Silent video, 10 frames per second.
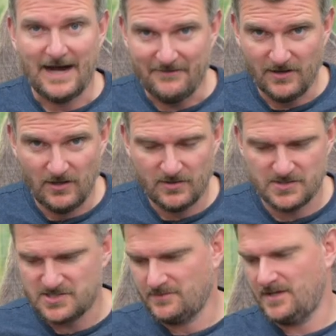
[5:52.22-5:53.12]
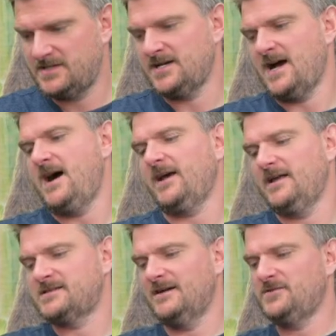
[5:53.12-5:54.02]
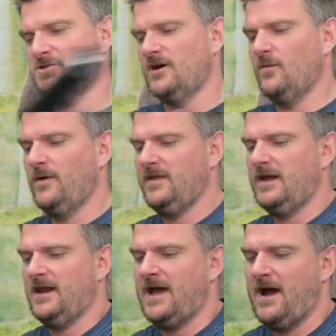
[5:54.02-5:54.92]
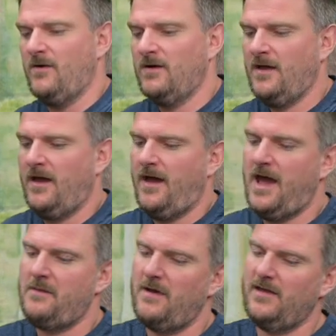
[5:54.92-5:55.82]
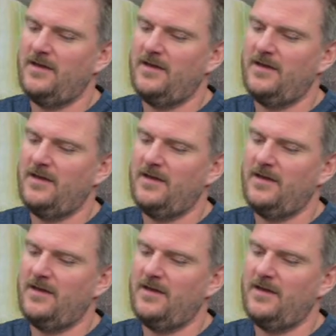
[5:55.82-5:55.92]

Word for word: having a look at some of the targets I've shot with it now, um,